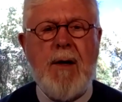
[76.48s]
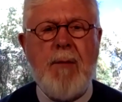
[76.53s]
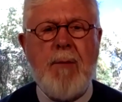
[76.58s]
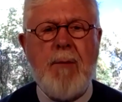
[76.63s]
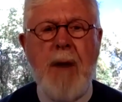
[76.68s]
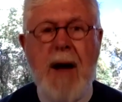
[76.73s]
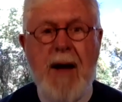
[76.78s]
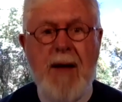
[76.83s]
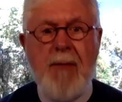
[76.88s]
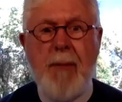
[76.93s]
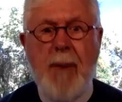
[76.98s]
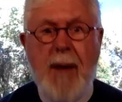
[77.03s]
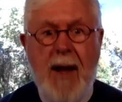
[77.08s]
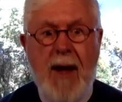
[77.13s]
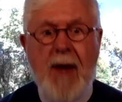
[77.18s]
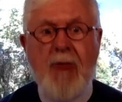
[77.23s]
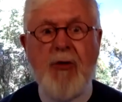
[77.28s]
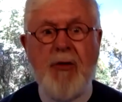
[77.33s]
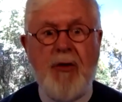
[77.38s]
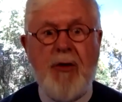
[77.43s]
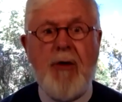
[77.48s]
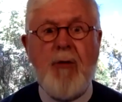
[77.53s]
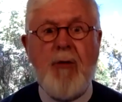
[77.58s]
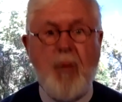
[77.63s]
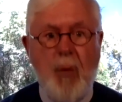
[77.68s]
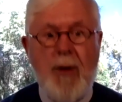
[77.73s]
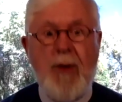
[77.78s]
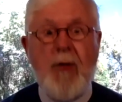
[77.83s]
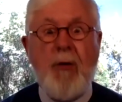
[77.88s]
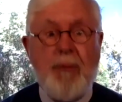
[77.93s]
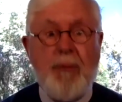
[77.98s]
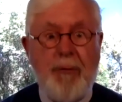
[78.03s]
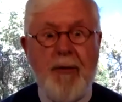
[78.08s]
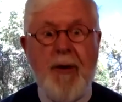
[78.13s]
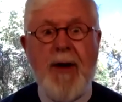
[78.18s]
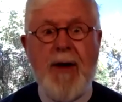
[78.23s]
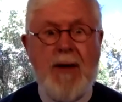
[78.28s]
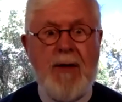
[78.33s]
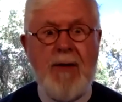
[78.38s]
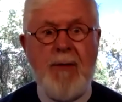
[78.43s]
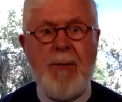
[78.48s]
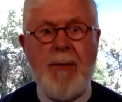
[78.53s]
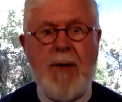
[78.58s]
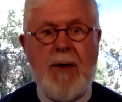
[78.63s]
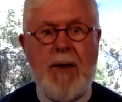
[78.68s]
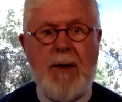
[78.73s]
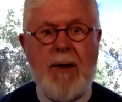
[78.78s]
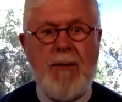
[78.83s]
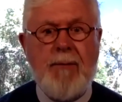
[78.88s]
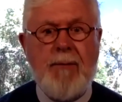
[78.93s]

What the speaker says: My pastor will find me.